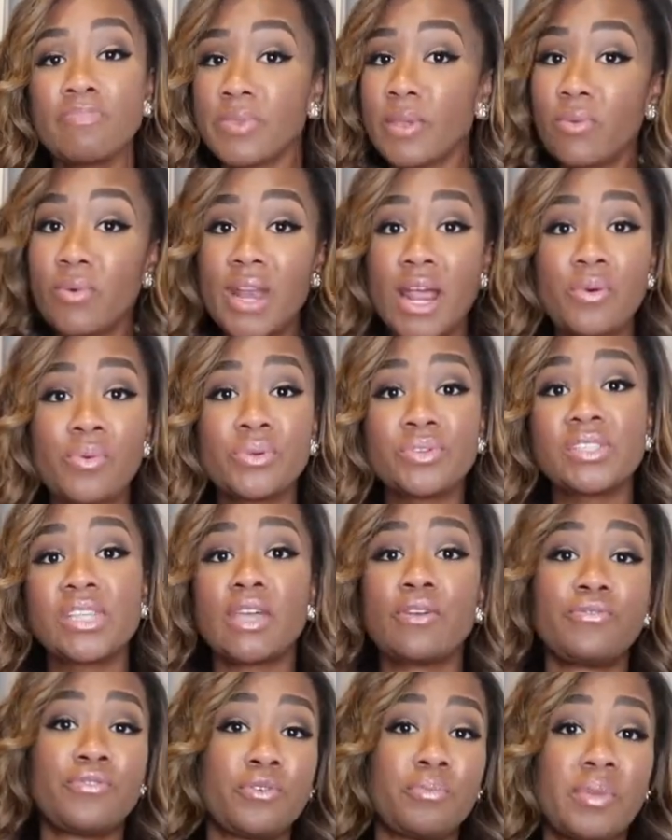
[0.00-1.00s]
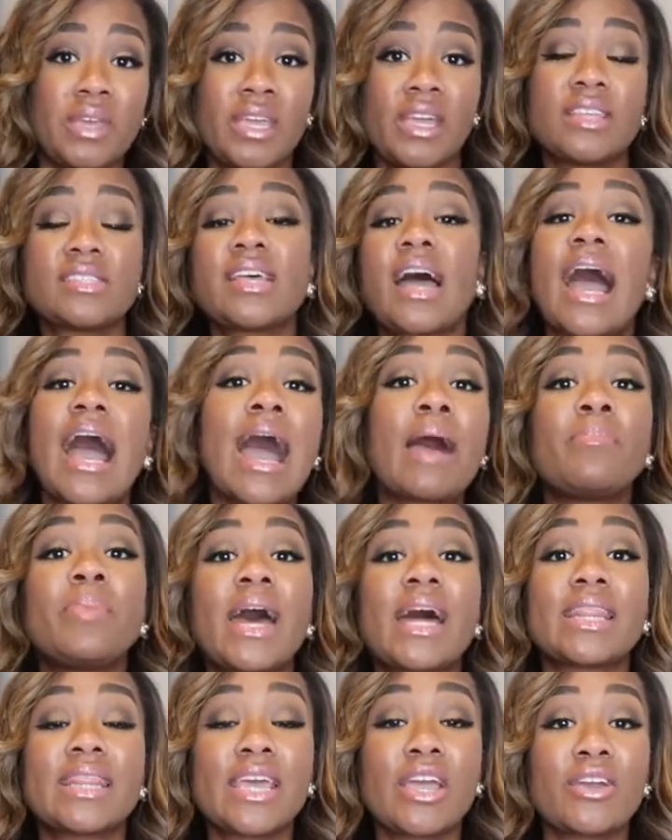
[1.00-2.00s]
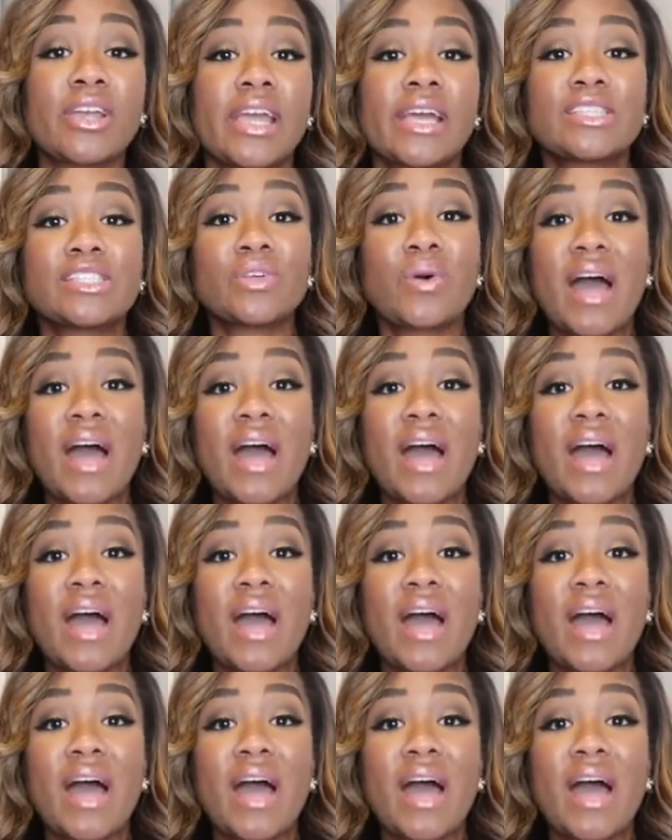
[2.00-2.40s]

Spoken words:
And what I will say for me is I'm not there yet.